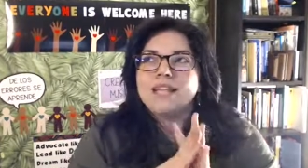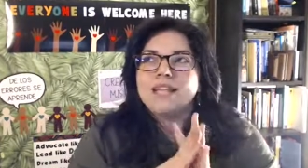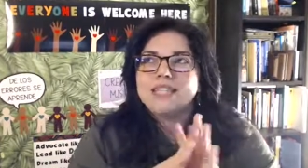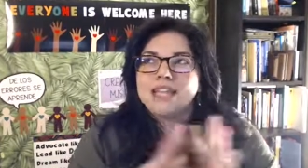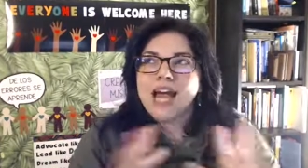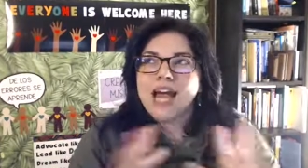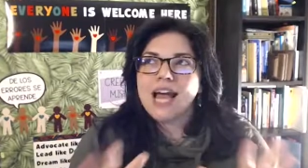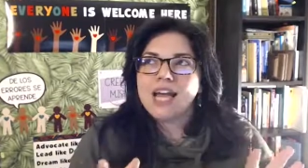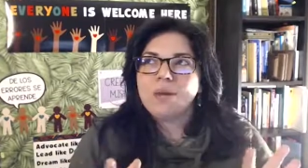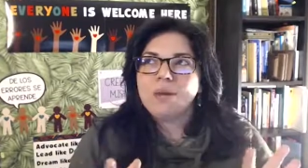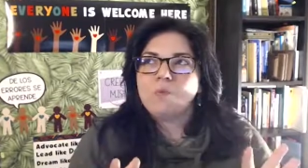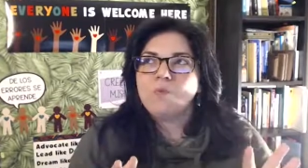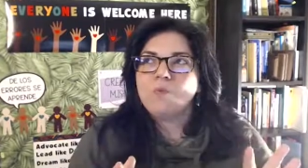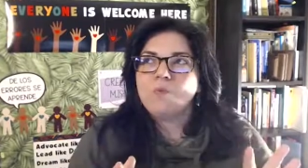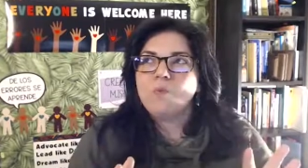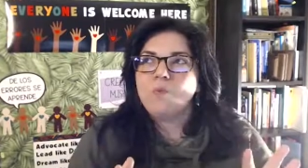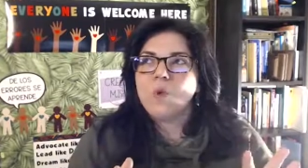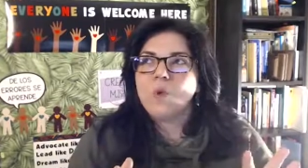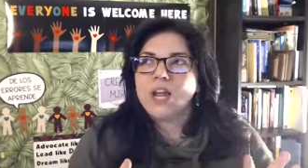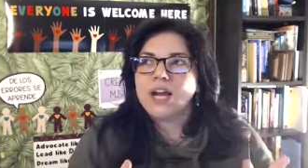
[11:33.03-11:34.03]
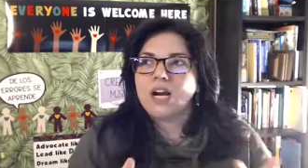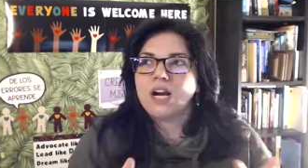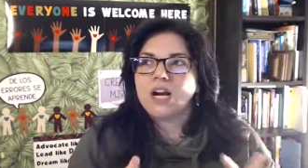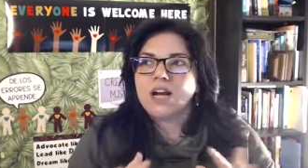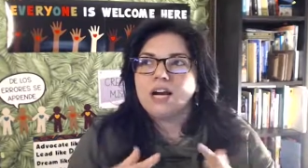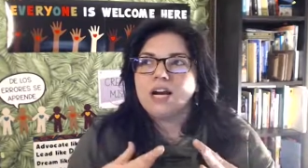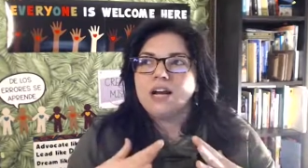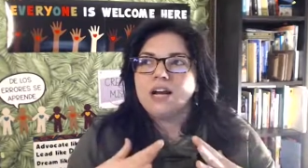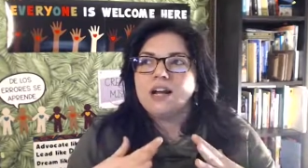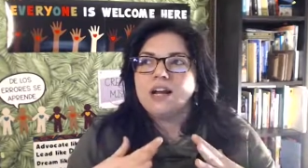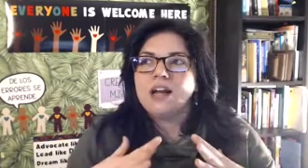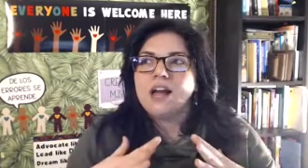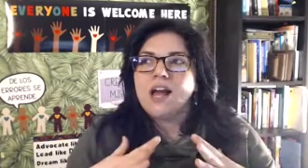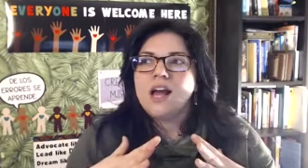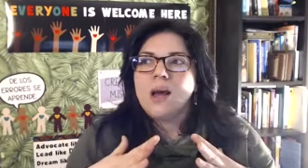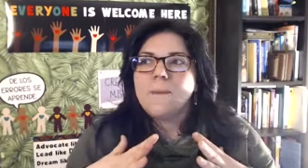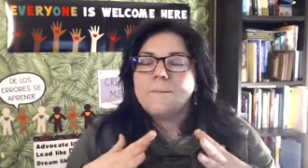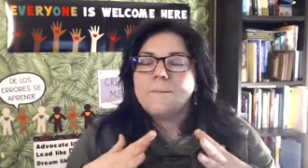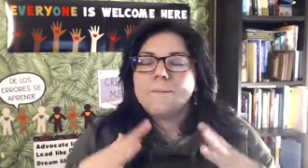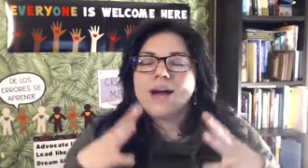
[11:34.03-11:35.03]
a time where
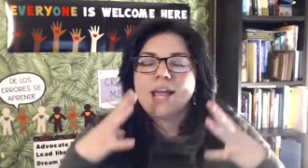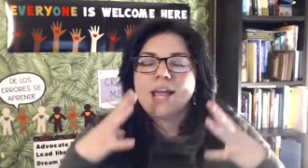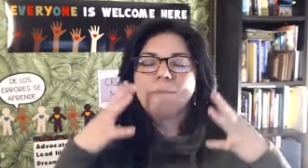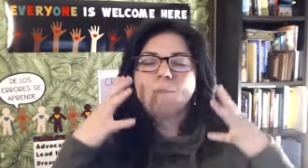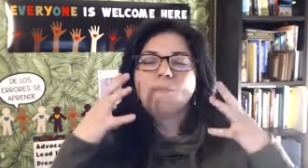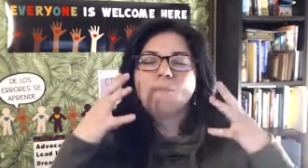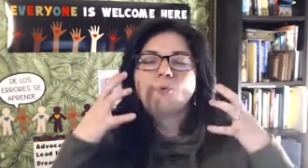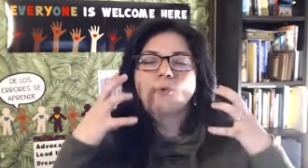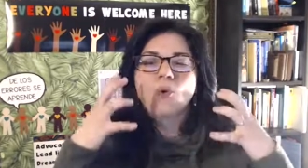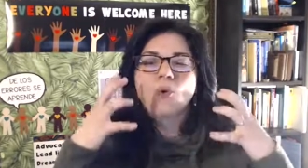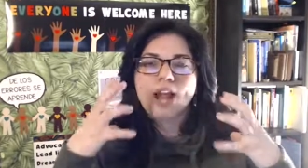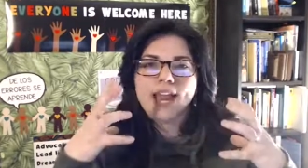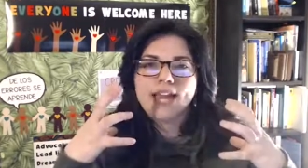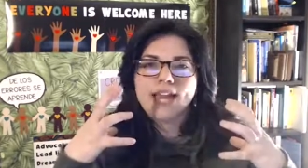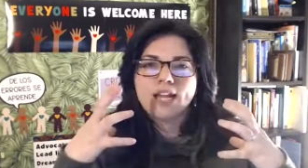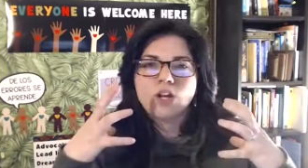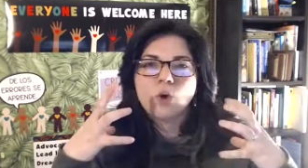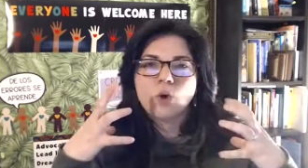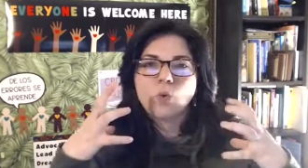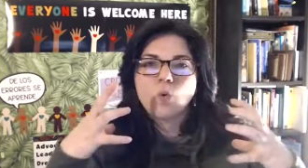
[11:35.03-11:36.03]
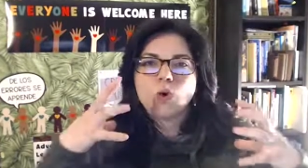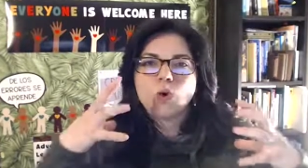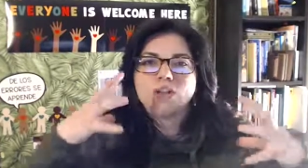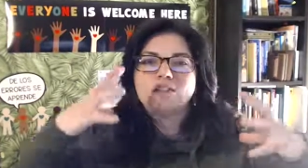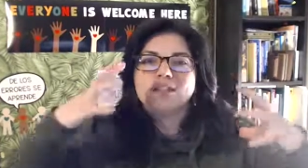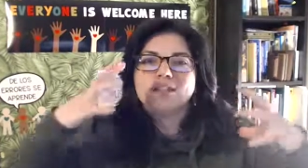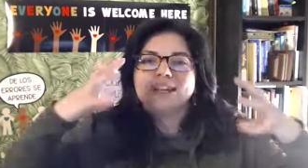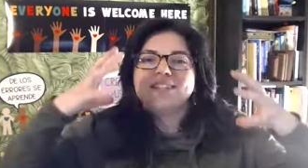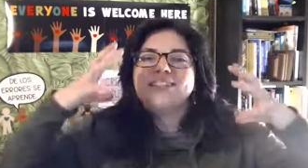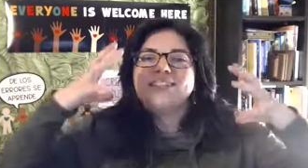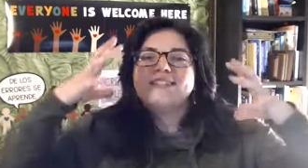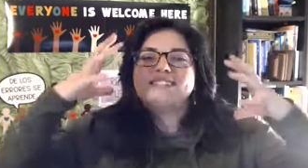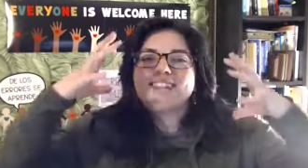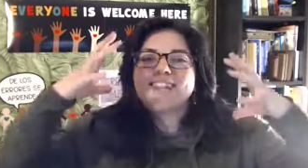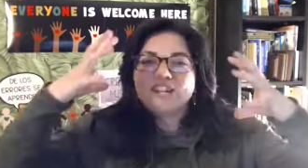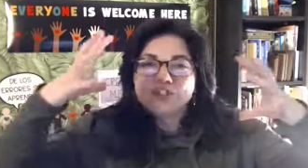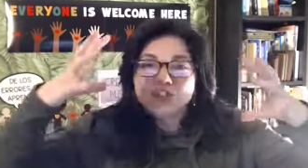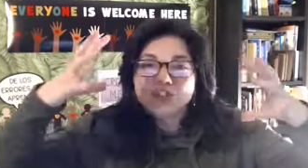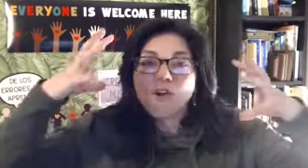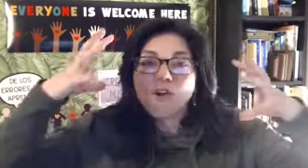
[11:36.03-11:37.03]
my brain was in
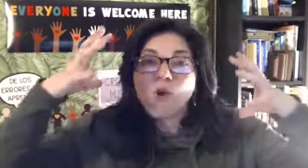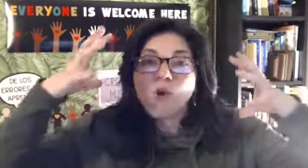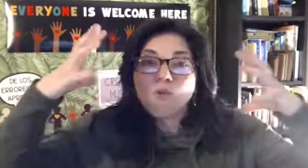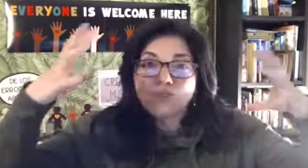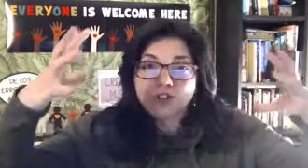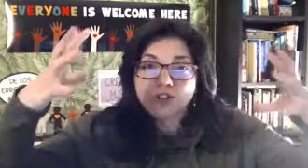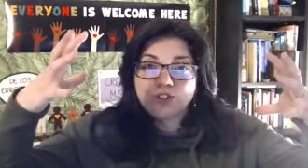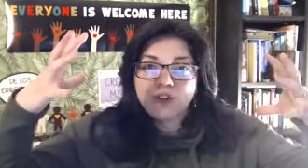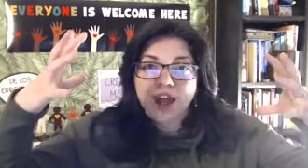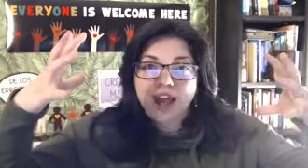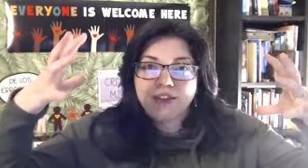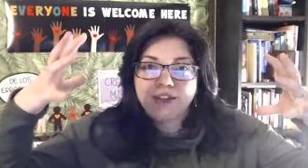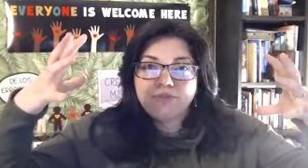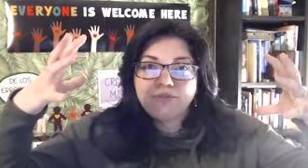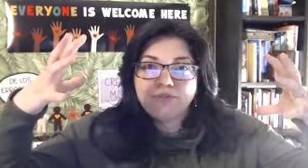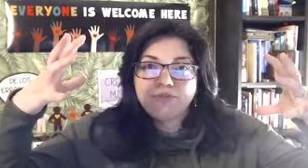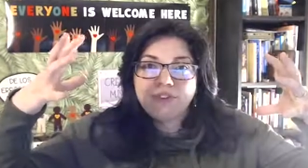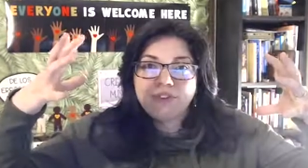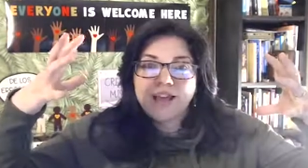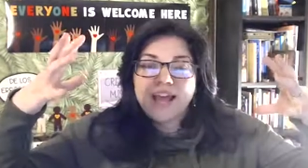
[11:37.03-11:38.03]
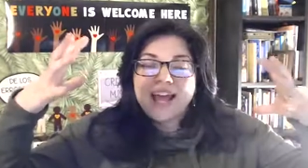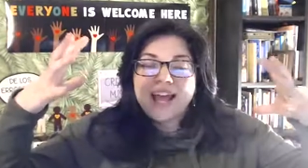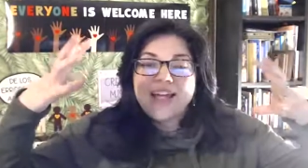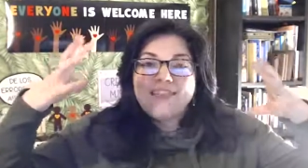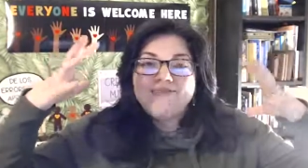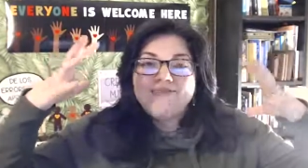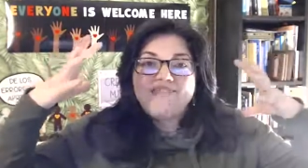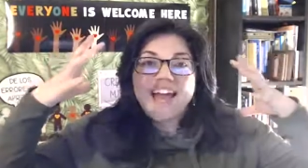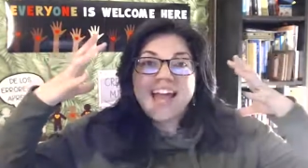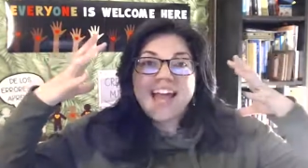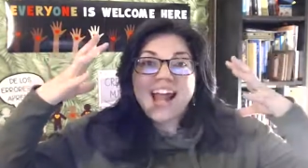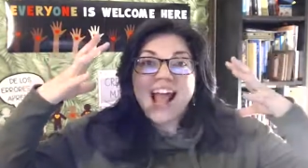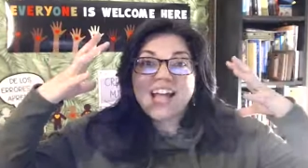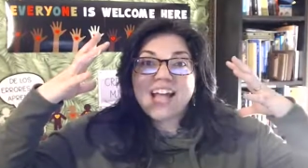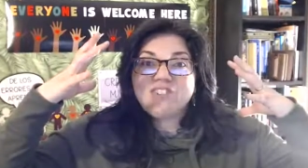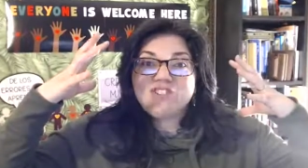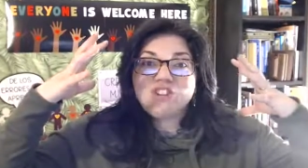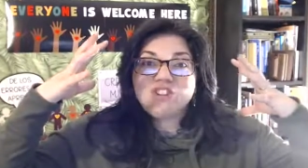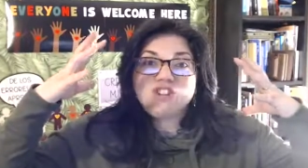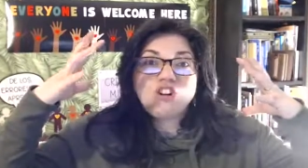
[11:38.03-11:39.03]
such an overdrive that
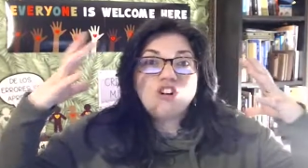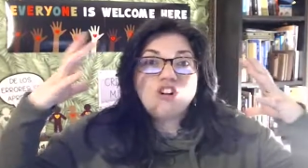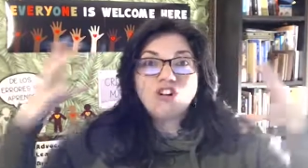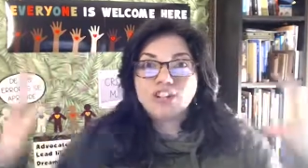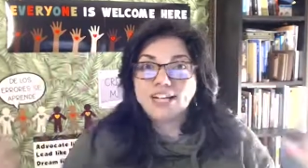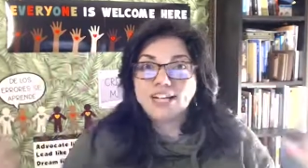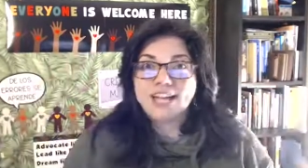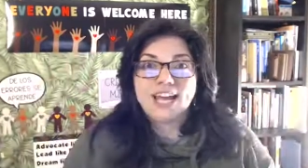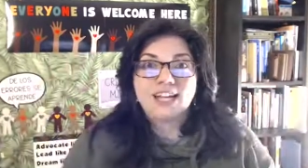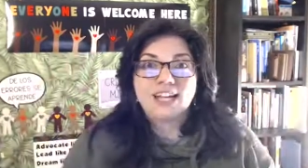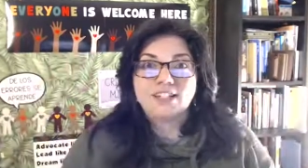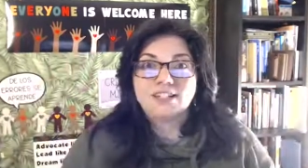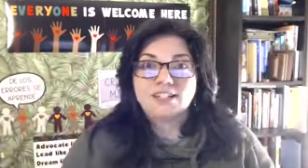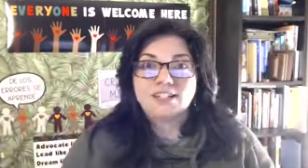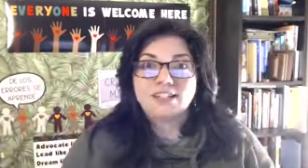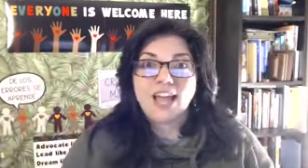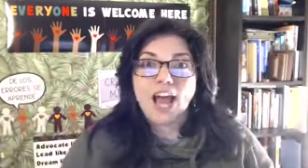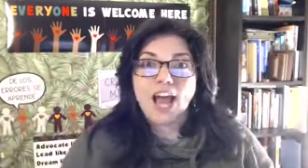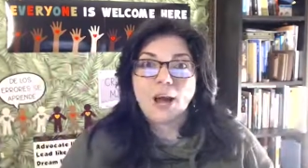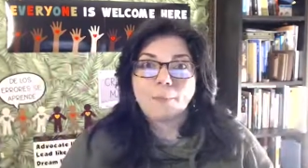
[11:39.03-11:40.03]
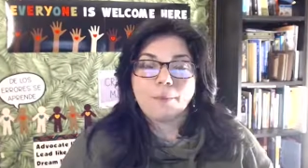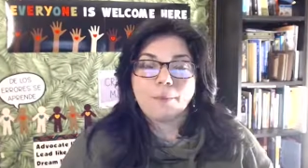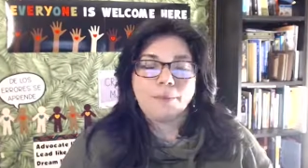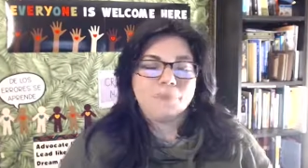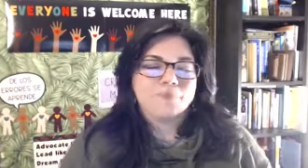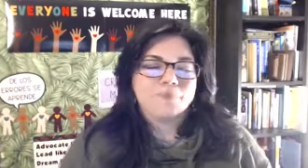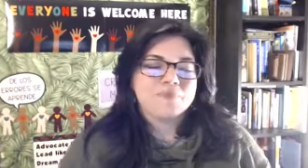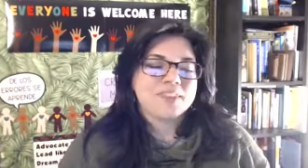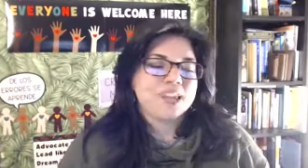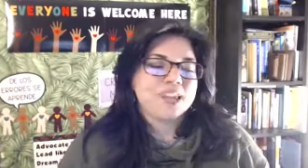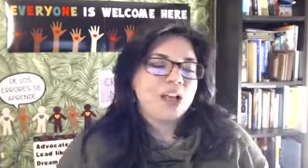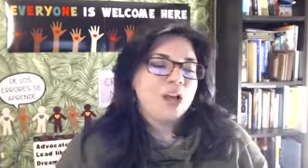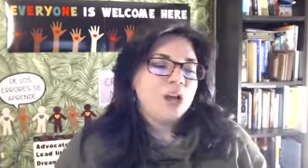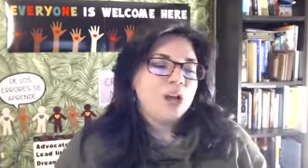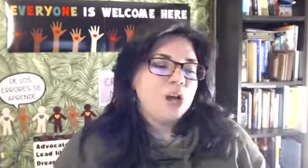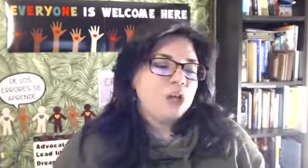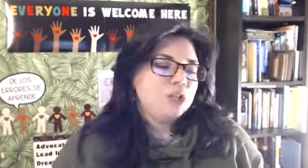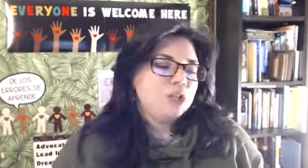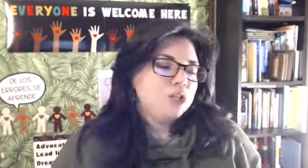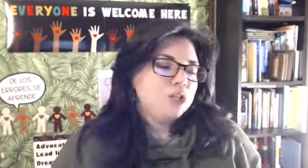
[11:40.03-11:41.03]
I just couldn't get it to stop.
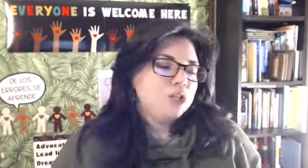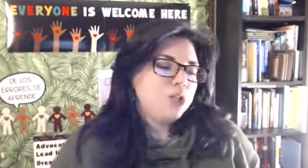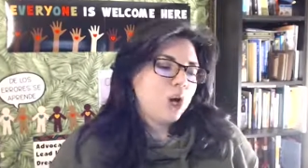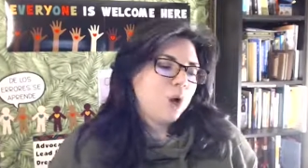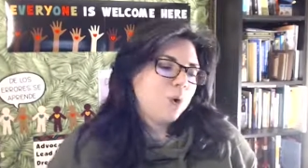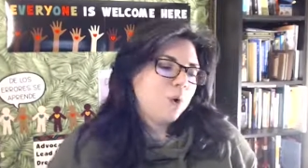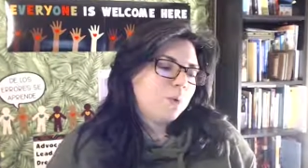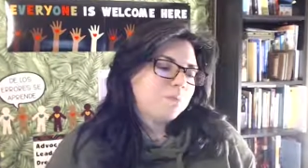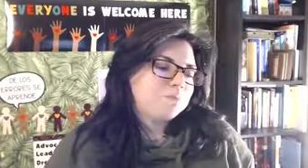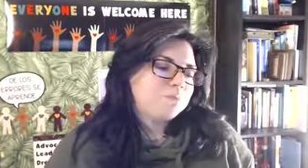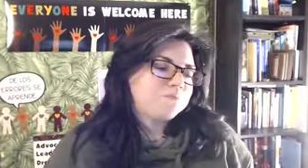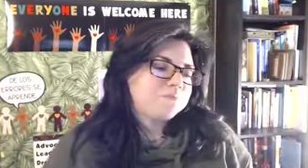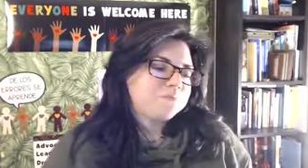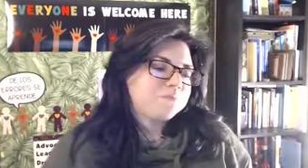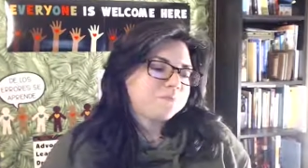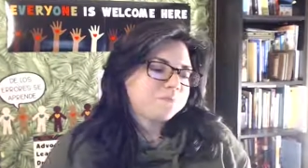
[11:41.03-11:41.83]
So,